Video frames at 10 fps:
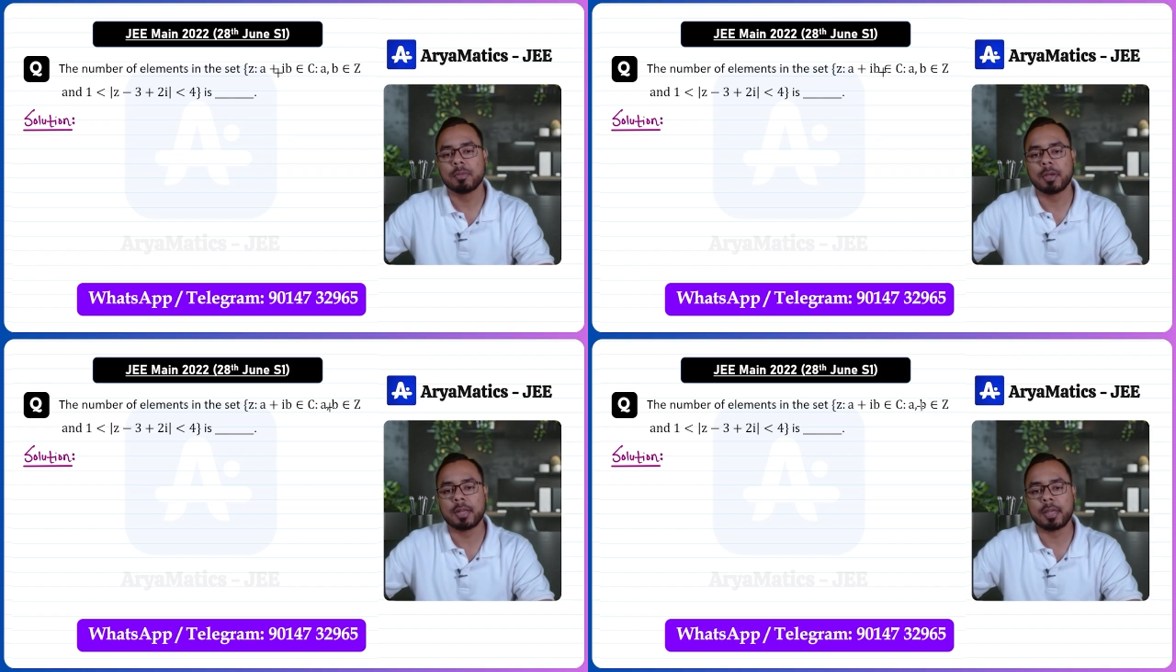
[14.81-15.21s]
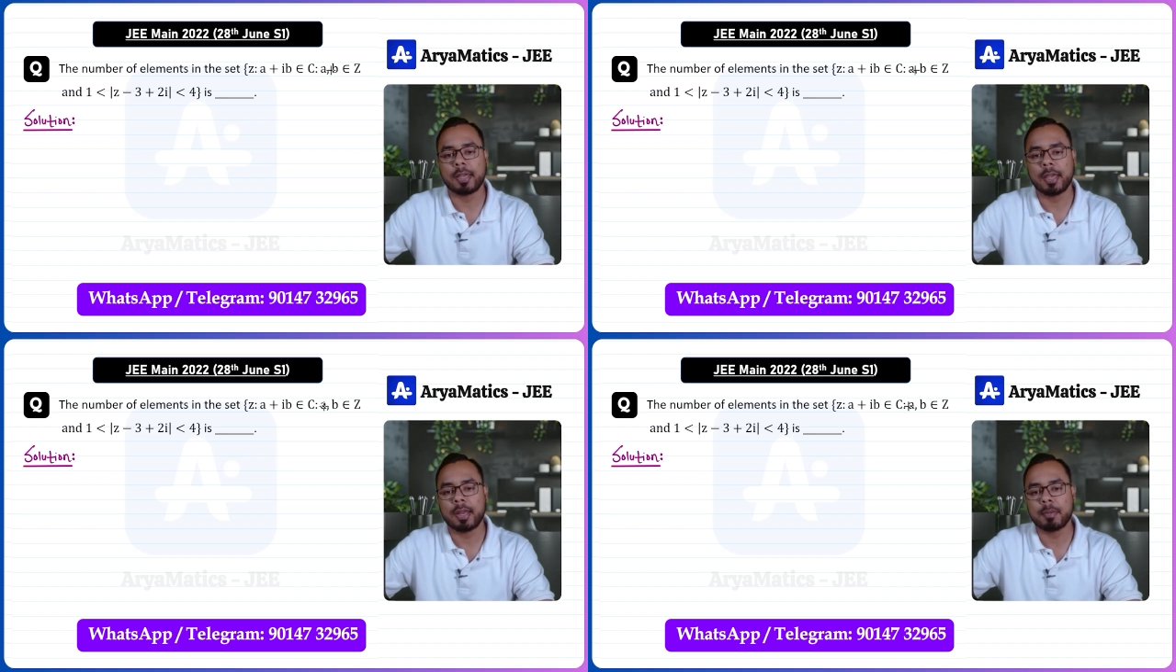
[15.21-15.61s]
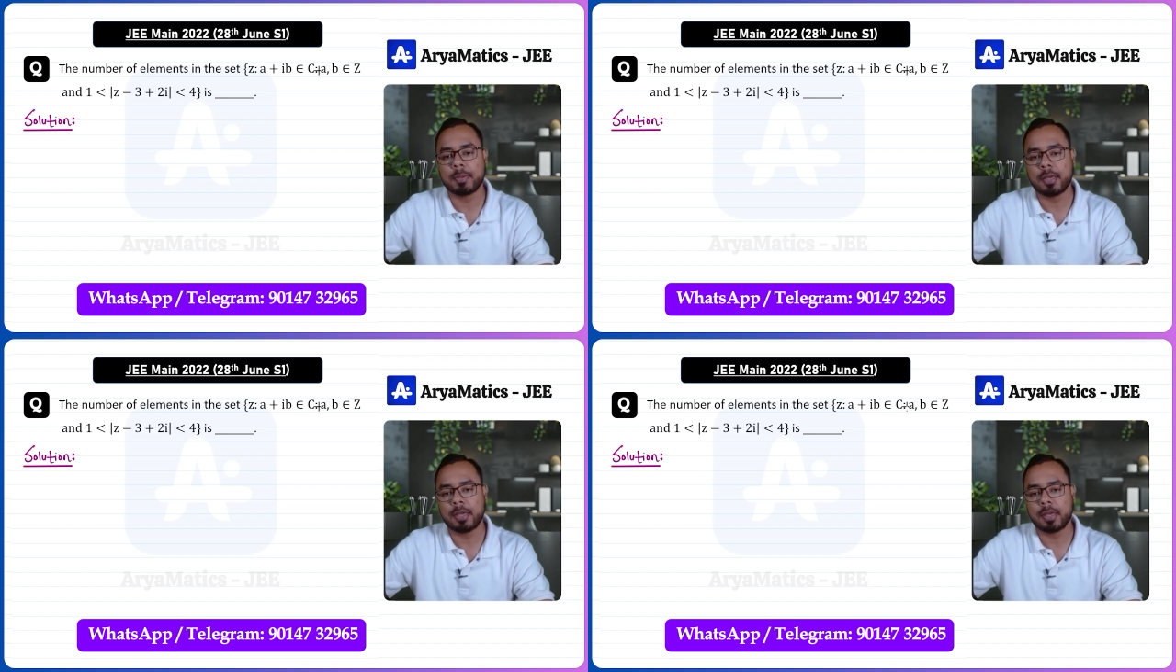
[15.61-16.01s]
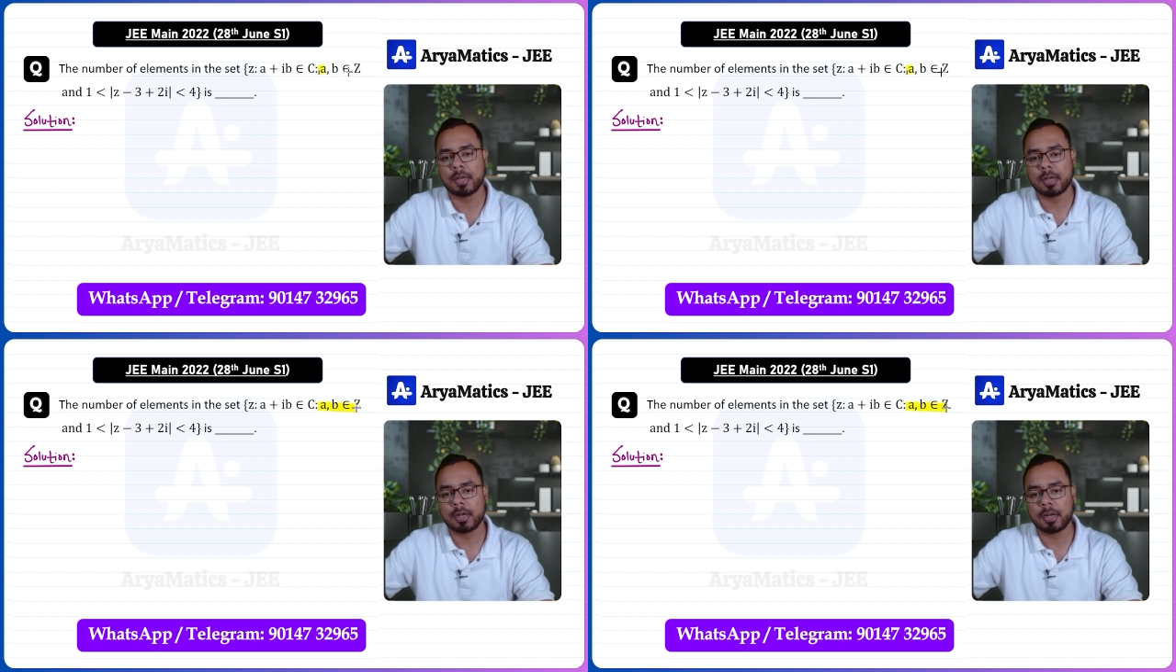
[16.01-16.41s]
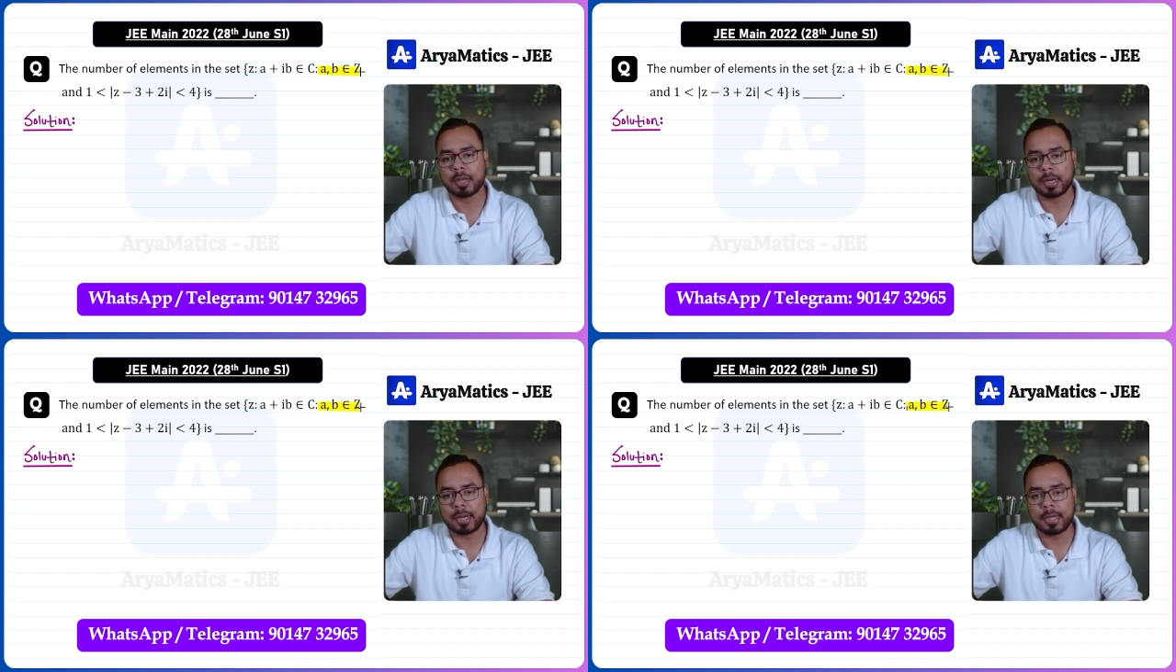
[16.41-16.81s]
where A and B
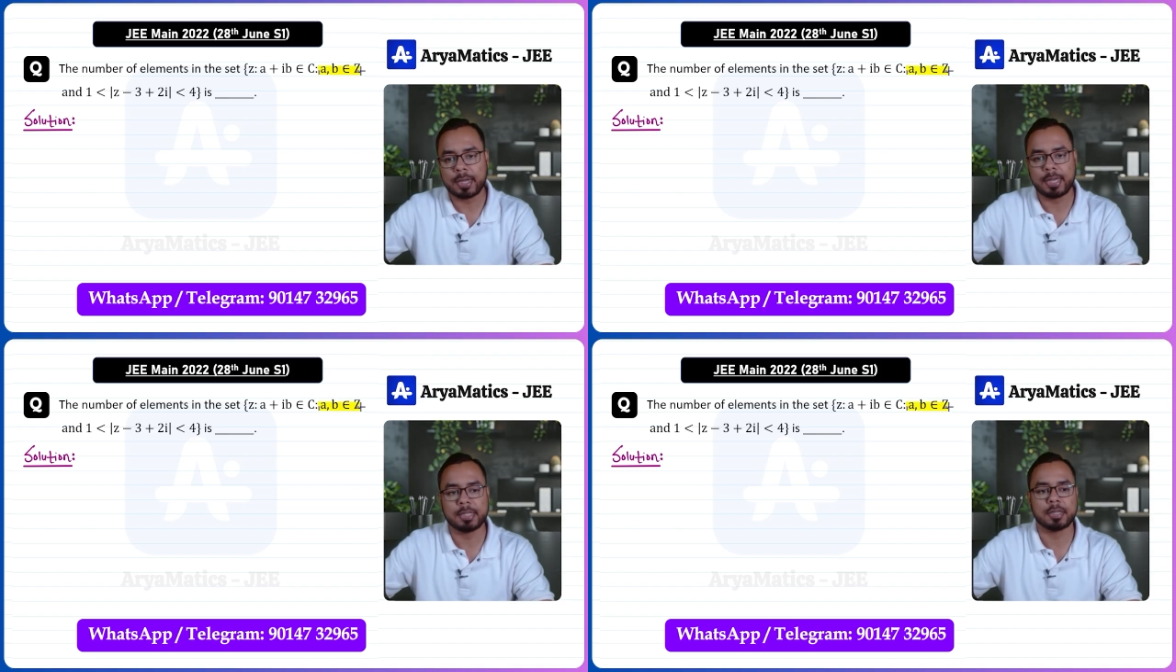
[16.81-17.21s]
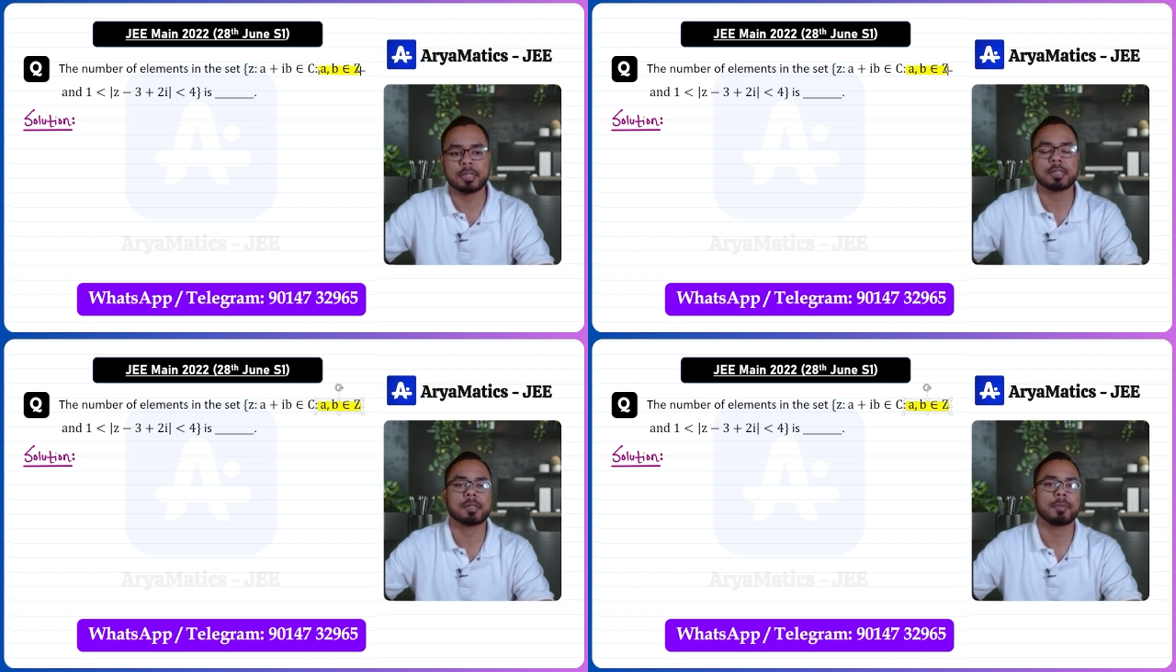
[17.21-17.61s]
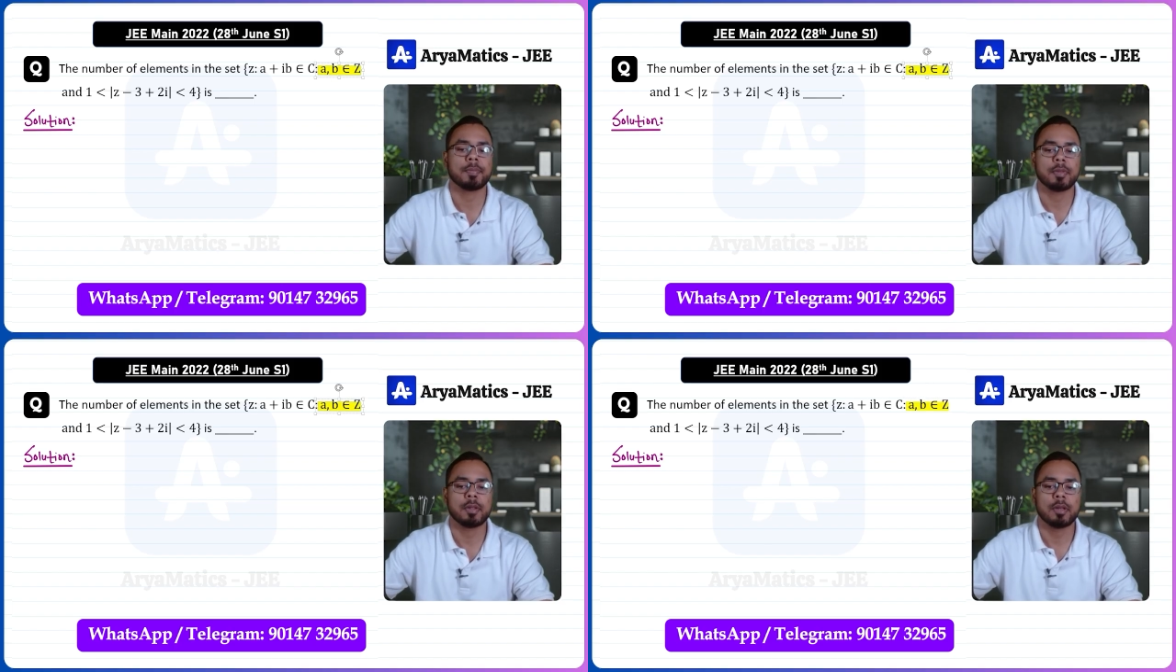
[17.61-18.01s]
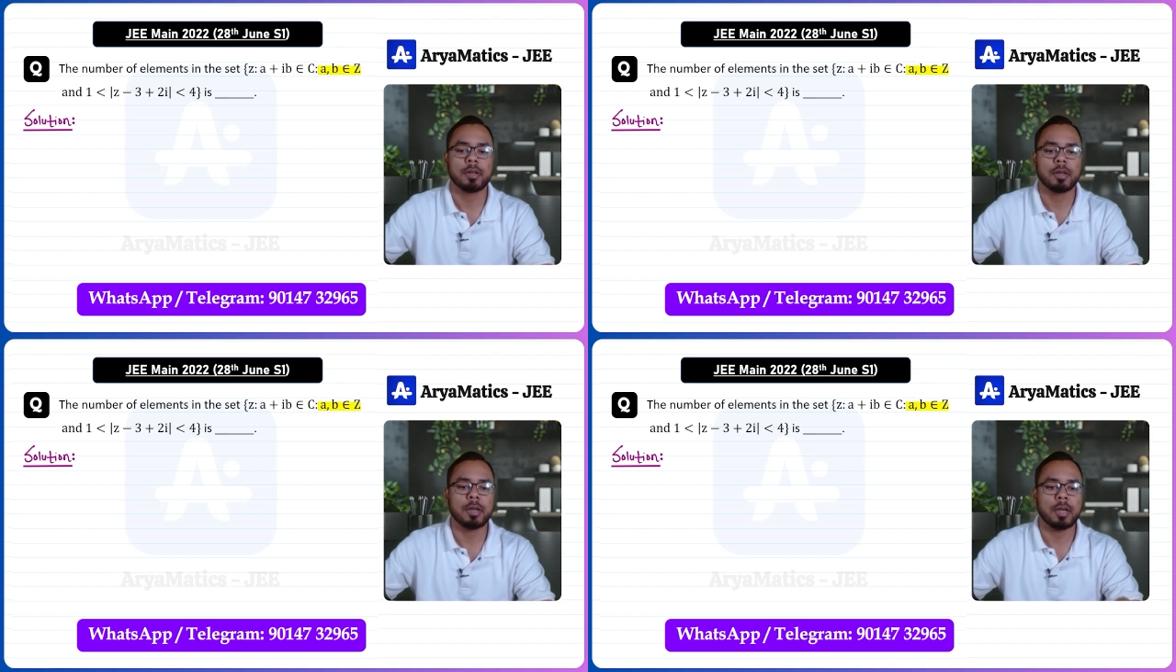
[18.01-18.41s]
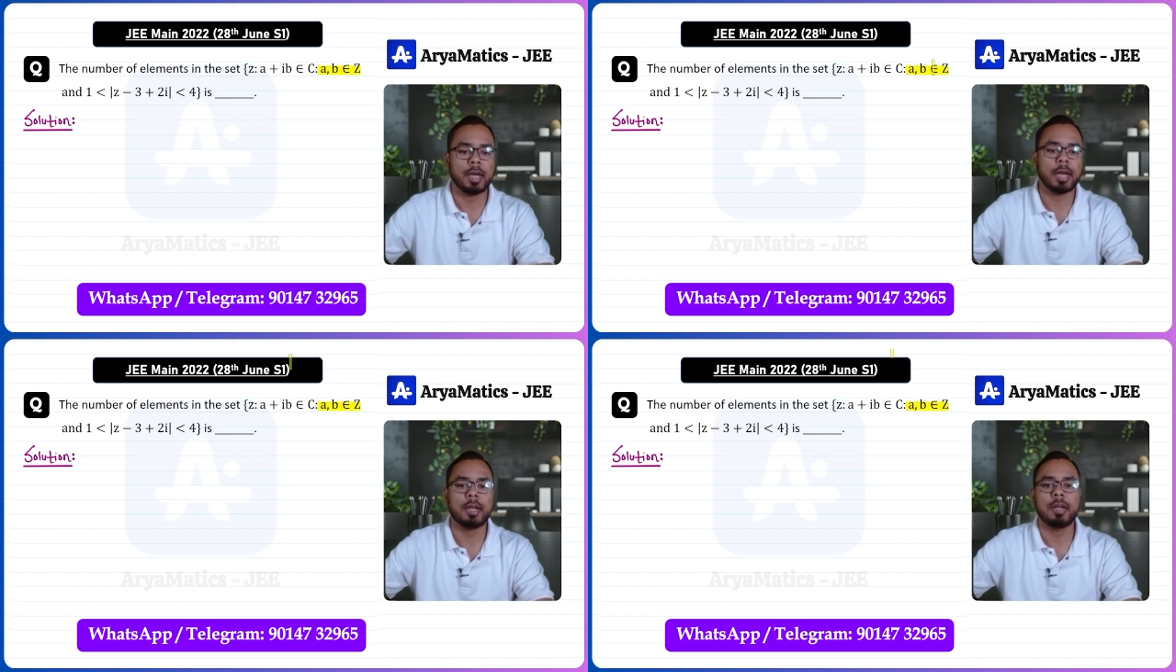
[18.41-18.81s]
are integers,
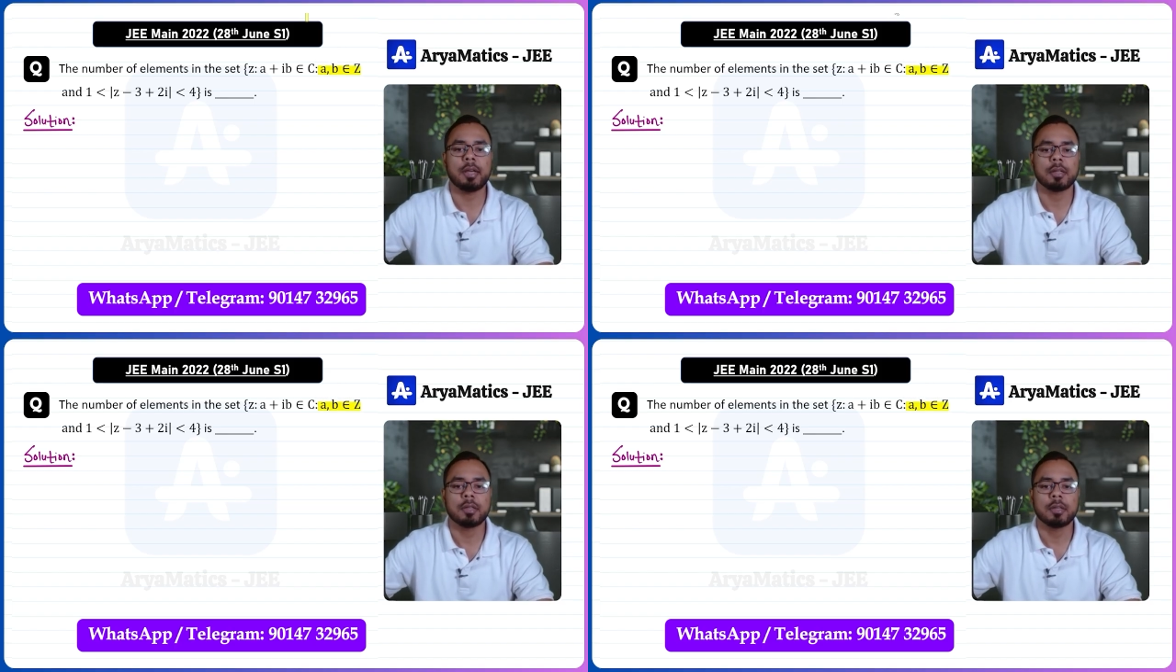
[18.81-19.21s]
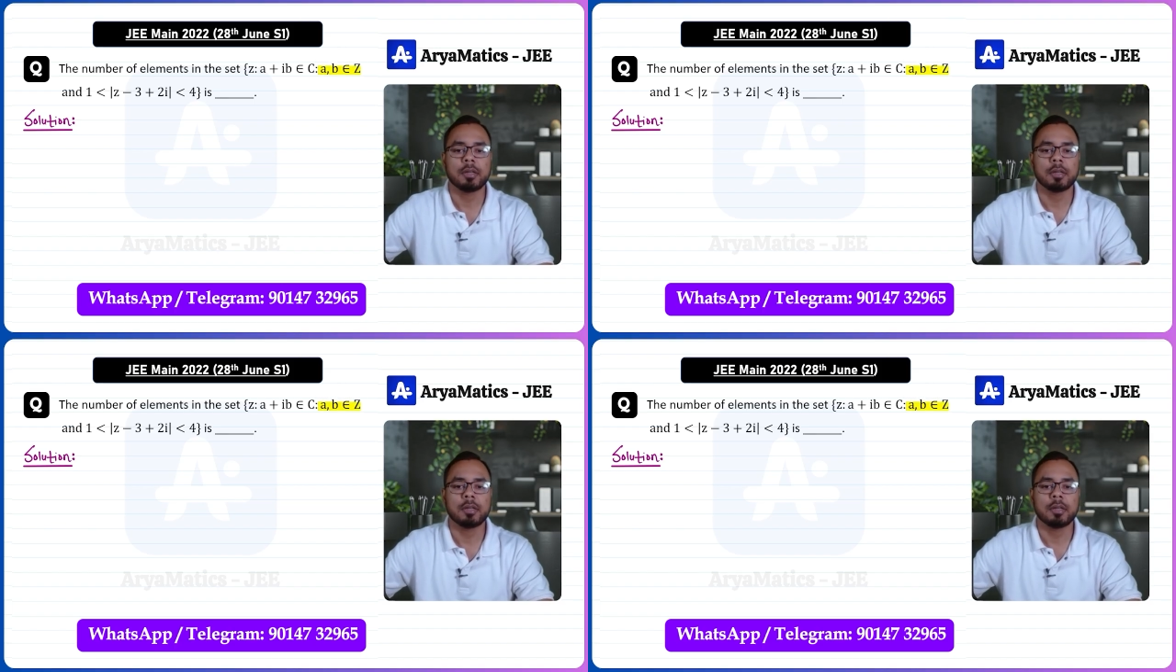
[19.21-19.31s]
and